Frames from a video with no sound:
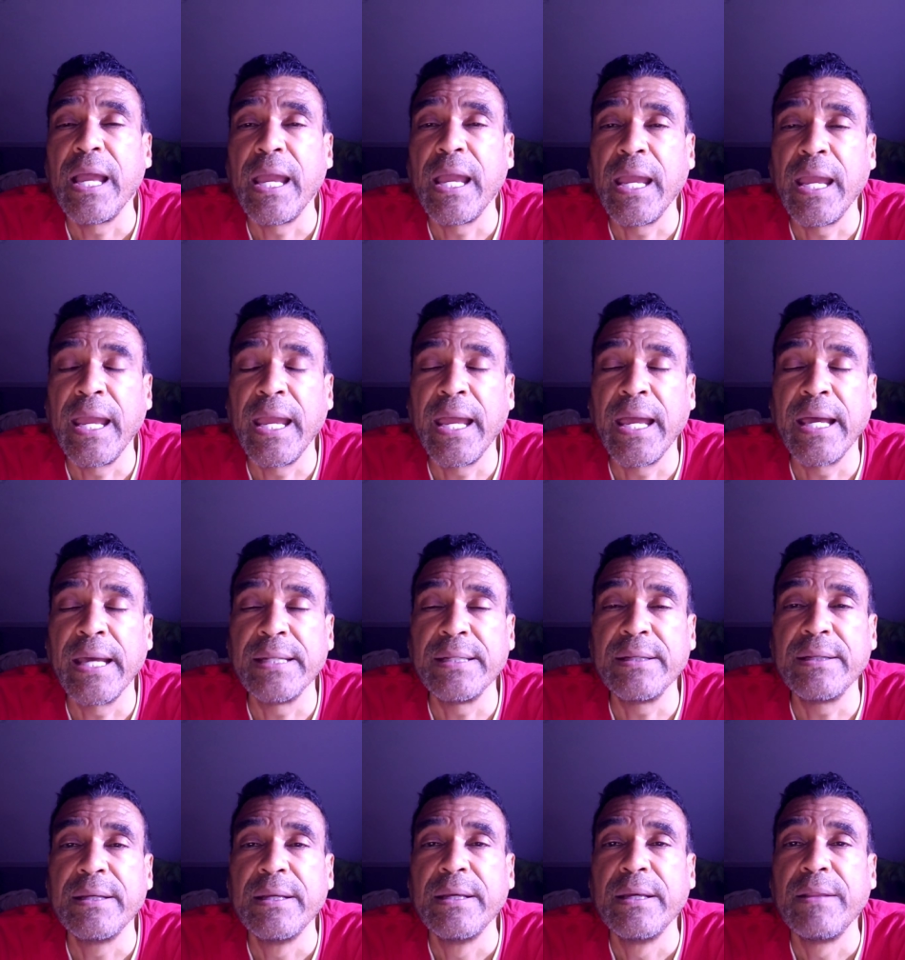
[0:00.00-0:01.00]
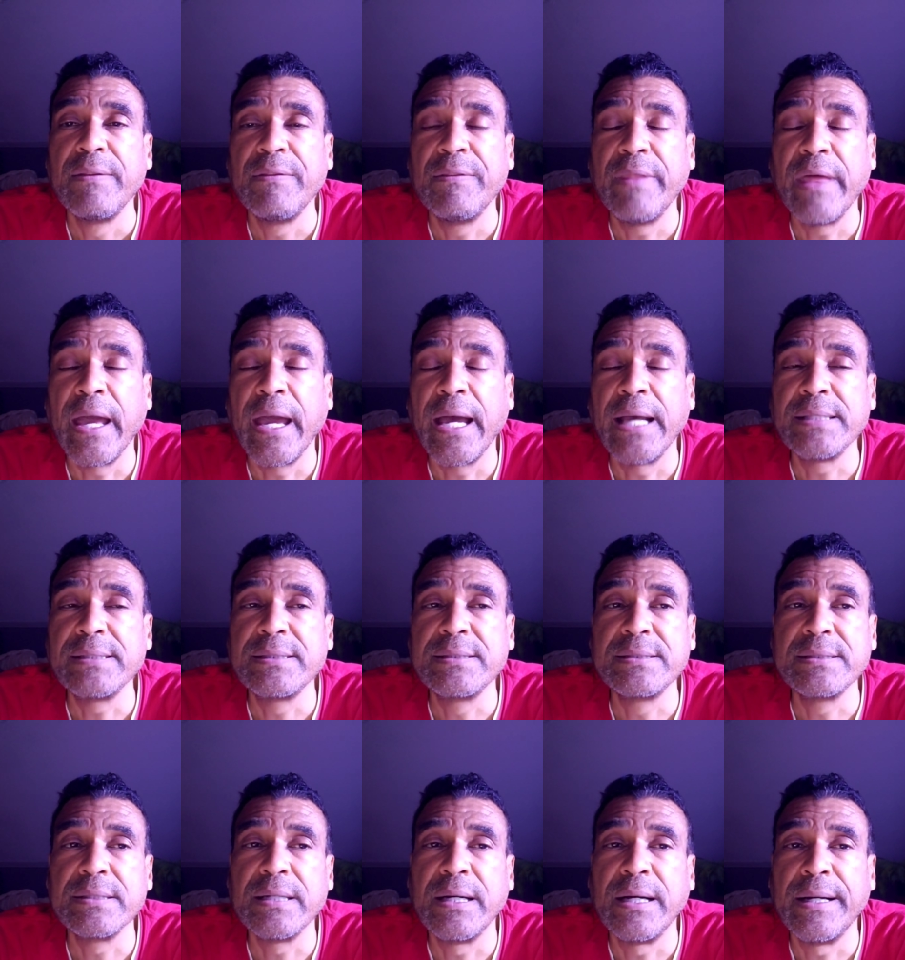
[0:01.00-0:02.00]
And that
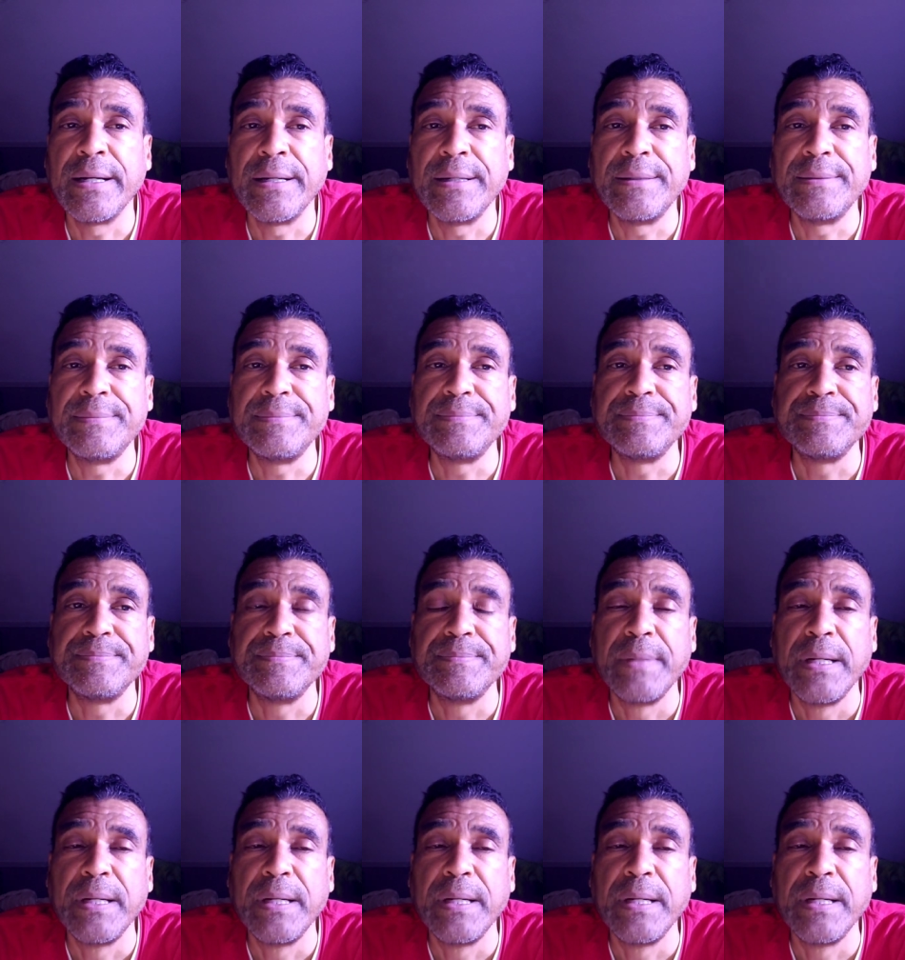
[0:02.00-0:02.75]
um,